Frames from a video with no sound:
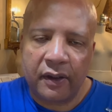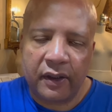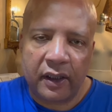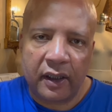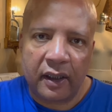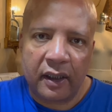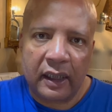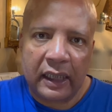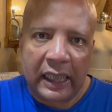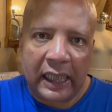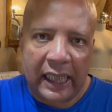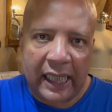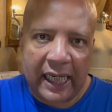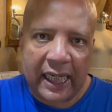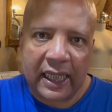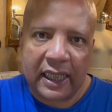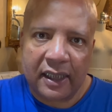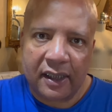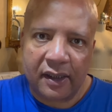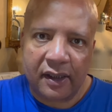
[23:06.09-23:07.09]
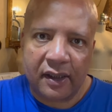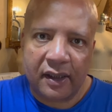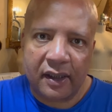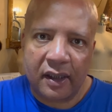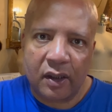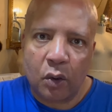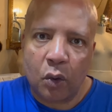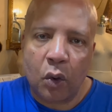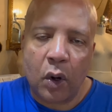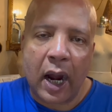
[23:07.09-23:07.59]
the lace
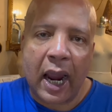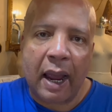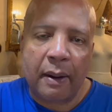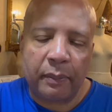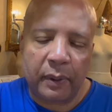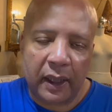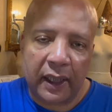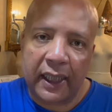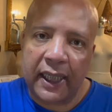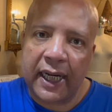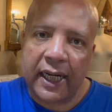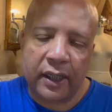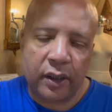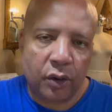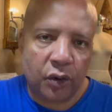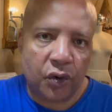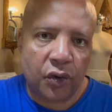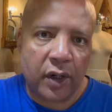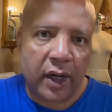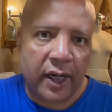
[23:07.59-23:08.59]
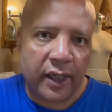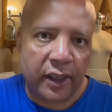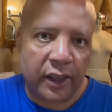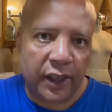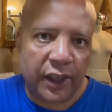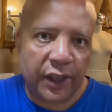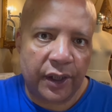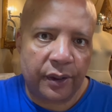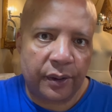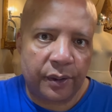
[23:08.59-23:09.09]
or applique you're trying to
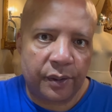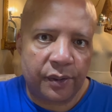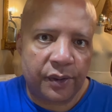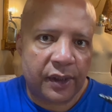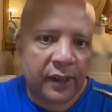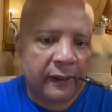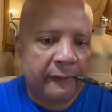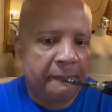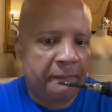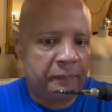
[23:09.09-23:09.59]
use.